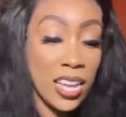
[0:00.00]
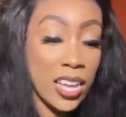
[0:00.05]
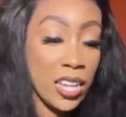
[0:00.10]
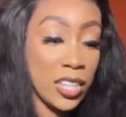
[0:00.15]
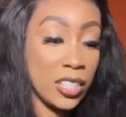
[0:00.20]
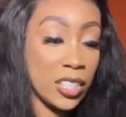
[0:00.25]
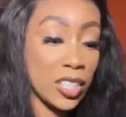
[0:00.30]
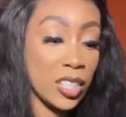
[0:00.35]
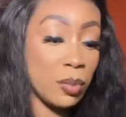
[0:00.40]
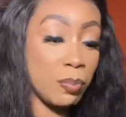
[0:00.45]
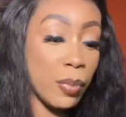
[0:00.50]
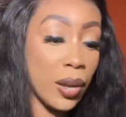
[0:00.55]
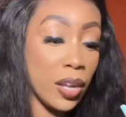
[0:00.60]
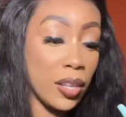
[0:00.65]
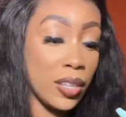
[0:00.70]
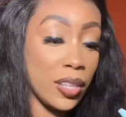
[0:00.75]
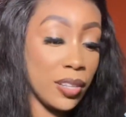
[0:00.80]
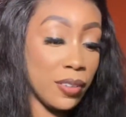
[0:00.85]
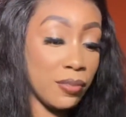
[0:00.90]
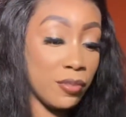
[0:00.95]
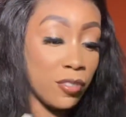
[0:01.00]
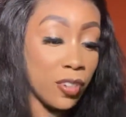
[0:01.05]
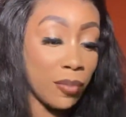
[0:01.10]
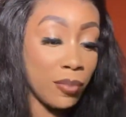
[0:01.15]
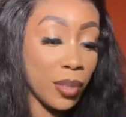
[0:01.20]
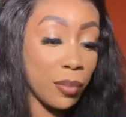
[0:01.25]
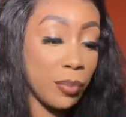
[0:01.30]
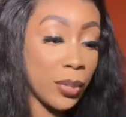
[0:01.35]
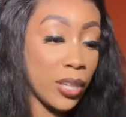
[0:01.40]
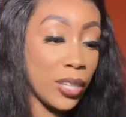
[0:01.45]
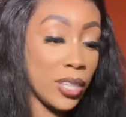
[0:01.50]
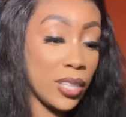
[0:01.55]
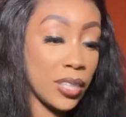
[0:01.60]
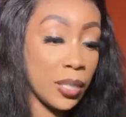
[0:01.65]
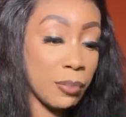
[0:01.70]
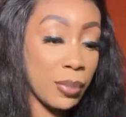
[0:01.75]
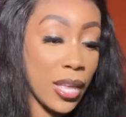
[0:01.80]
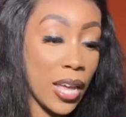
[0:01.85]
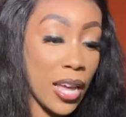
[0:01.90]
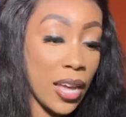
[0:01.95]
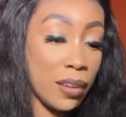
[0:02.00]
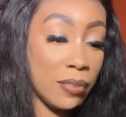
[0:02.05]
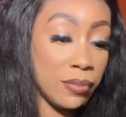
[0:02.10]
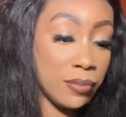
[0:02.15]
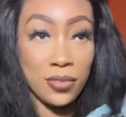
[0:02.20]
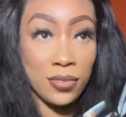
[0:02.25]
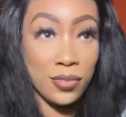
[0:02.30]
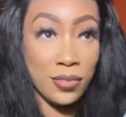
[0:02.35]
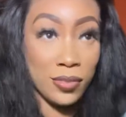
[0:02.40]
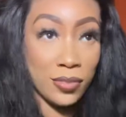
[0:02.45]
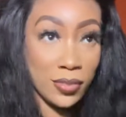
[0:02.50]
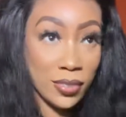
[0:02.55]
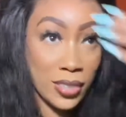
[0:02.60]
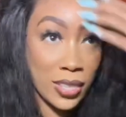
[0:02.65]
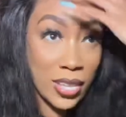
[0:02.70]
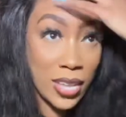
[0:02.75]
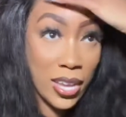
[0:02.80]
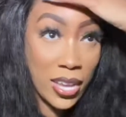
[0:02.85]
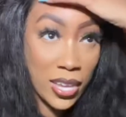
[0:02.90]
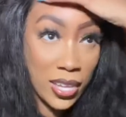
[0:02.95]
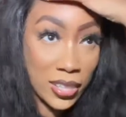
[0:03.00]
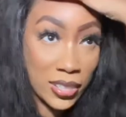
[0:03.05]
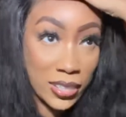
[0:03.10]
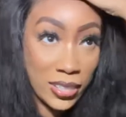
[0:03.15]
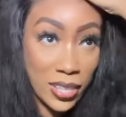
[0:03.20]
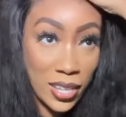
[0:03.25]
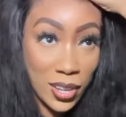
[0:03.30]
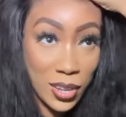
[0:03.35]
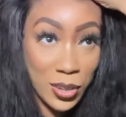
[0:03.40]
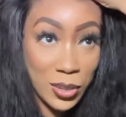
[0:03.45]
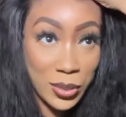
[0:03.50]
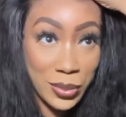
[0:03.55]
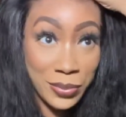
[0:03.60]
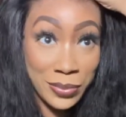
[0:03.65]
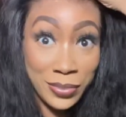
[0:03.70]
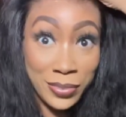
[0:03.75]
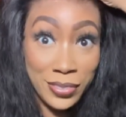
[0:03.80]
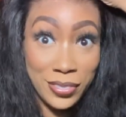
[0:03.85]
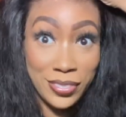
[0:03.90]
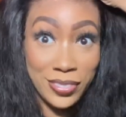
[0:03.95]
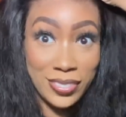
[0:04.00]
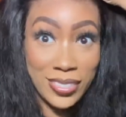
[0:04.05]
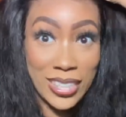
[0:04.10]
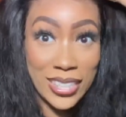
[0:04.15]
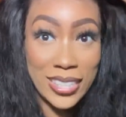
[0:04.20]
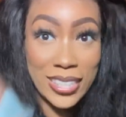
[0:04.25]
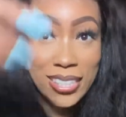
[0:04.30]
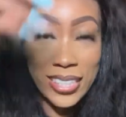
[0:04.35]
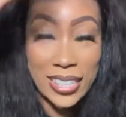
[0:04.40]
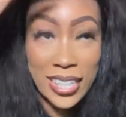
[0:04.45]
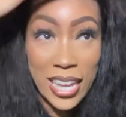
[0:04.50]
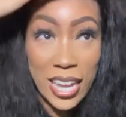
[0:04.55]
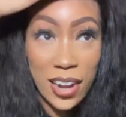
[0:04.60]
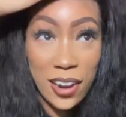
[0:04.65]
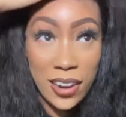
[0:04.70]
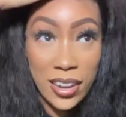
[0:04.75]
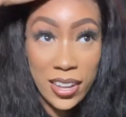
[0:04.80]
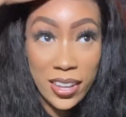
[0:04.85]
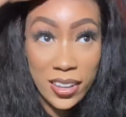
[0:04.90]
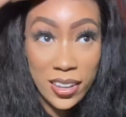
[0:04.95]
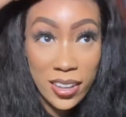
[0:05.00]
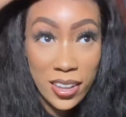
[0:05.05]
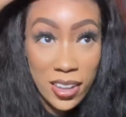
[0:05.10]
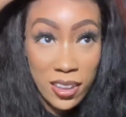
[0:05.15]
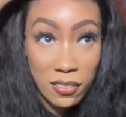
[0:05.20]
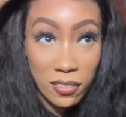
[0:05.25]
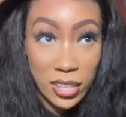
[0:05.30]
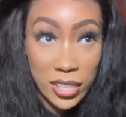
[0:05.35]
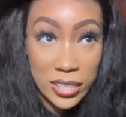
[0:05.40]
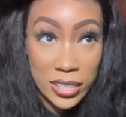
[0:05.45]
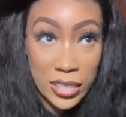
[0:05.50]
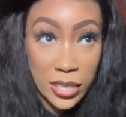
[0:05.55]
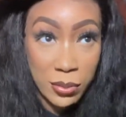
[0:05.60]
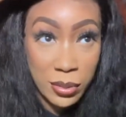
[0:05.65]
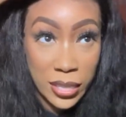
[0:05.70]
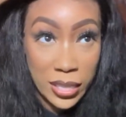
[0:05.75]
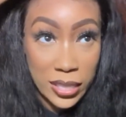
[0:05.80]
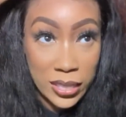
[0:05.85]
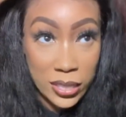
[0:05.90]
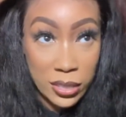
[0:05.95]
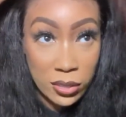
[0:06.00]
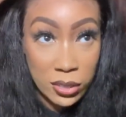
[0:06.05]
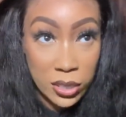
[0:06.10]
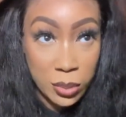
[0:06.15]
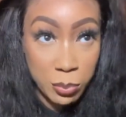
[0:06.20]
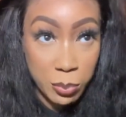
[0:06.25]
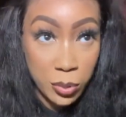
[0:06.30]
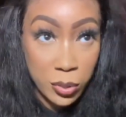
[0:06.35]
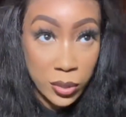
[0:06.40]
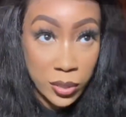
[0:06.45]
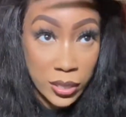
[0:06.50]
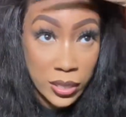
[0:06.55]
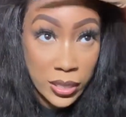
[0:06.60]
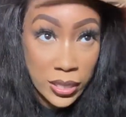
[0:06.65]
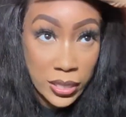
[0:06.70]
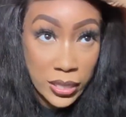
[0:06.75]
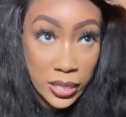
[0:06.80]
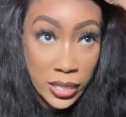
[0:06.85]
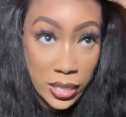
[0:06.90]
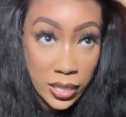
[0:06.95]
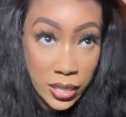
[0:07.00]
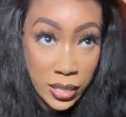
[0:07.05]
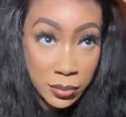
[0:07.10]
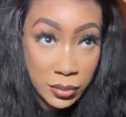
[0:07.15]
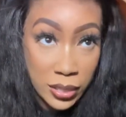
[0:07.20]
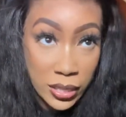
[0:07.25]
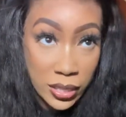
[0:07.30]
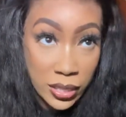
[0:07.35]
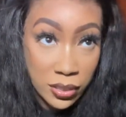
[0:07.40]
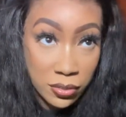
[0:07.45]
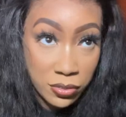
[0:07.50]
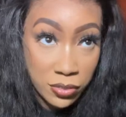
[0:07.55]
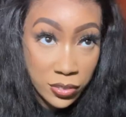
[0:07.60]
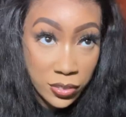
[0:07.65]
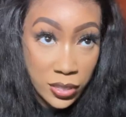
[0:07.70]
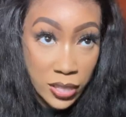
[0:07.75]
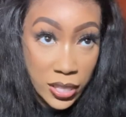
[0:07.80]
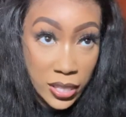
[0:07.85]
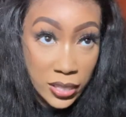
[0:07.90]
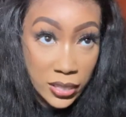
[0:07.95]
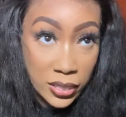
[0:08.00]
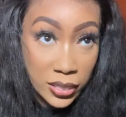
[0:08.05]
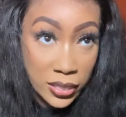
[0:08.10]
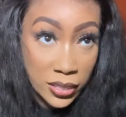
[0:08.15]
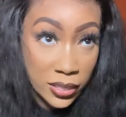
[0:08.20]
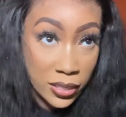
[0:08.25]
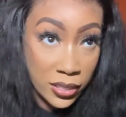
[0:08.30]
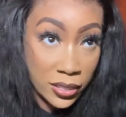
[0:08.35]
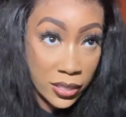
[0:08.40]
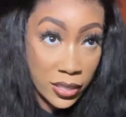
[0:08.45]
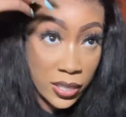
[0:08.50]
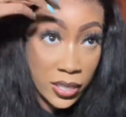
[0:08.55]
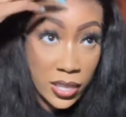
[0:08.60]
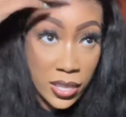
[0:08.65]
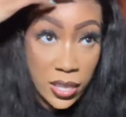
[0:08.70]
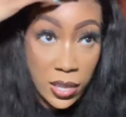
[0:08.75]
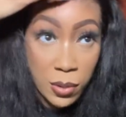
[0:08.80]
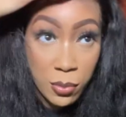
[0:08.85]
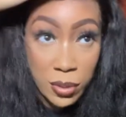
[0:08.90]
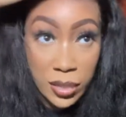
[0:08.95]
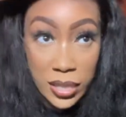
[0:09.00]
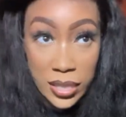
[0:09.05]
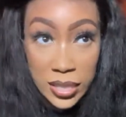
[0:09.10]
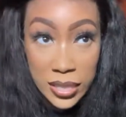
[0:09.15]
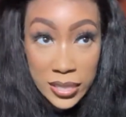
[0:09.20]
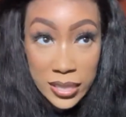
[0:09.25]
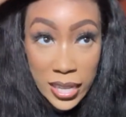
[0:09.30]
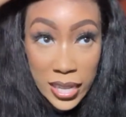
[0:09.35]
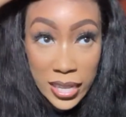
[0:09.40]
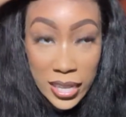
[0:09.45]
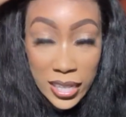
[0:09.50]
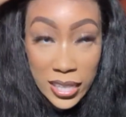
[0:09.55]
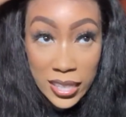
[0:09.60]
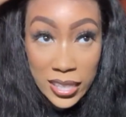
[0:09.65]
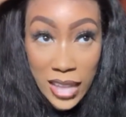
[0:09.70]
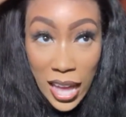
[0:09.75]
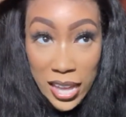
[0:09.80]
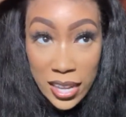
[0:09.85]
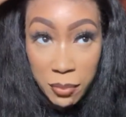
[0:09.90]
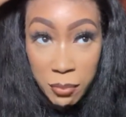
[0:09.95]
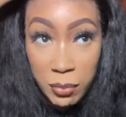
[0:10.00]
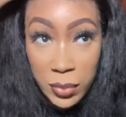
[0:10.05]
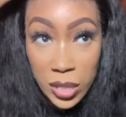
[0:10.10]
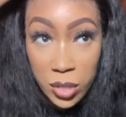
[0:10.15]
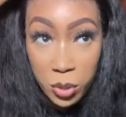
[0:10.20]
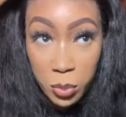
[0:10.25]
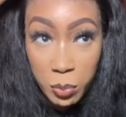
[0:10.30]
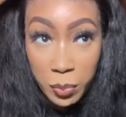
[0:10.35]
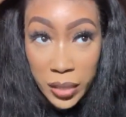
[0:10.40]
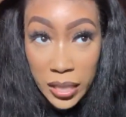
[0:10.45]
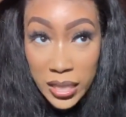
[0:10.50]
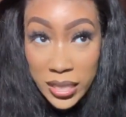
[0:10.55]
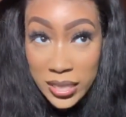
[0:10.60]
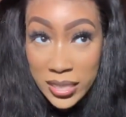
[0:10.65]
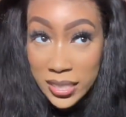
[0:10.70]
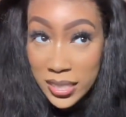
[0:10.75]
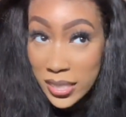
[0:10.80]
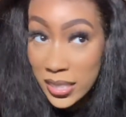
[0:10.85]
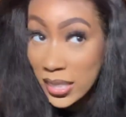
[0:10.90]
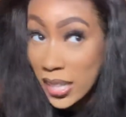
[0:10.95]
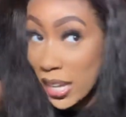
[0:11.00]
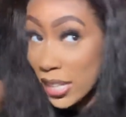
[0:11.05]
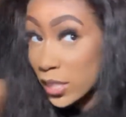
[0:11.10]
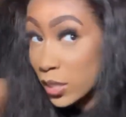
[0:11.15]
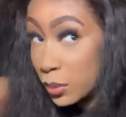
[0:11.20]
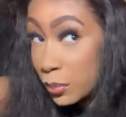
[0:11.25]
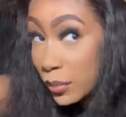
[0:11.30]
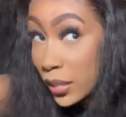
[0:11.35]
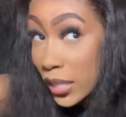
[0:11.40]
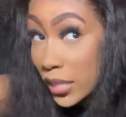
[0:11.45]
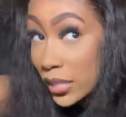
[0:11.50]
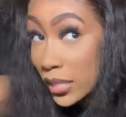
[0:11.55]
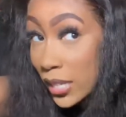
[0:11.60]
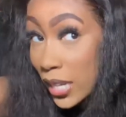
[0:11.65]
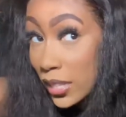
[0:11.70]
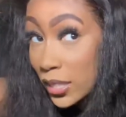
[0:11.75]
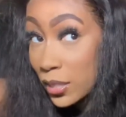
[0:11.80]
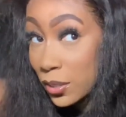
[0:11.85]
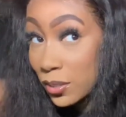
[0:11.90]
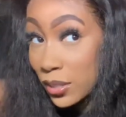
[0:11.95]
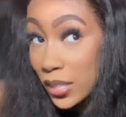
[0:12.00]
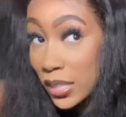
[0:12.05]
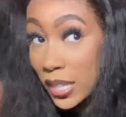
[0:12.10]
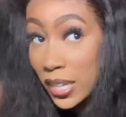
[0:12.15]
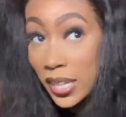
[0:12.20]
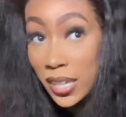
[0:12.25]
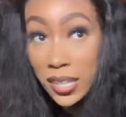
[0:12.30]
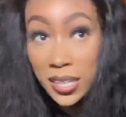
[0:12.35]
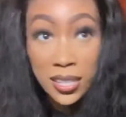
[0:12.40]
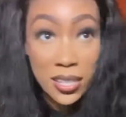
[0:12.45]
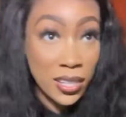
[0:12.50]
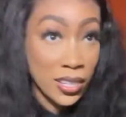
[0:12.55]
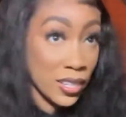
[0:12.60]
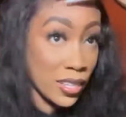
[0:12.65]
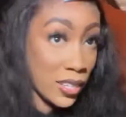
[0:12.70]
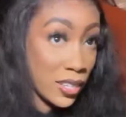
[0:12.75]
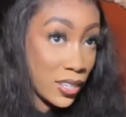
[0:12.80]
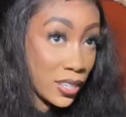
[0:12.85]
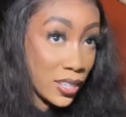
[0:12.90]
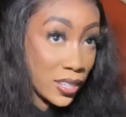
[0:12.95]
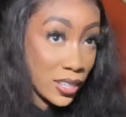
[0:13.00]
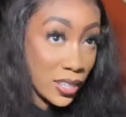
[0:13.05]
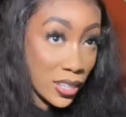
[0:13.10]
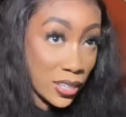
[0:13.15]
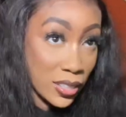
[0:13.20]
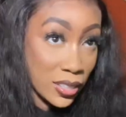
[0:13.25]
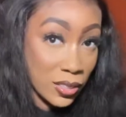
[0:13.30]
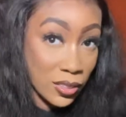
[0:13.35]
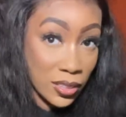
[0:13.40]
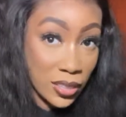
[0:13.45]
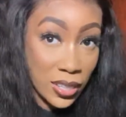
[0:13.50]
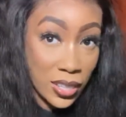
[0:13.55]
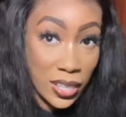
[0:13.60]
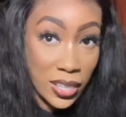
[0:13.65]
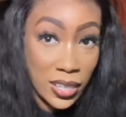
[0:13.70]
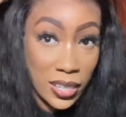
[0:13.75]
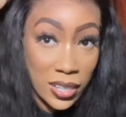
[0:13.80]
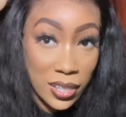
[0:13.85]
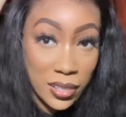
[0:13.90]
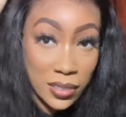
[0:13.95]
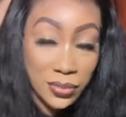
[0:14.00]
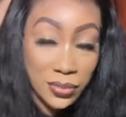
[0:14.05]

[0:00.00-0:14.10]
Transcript: Just bought them from the beauty supply. Okay, so this is scary. First thing we're gonna do is pull this hair up to the front. We're gonna take a like middle piece, not too much, not too thick, not too thick,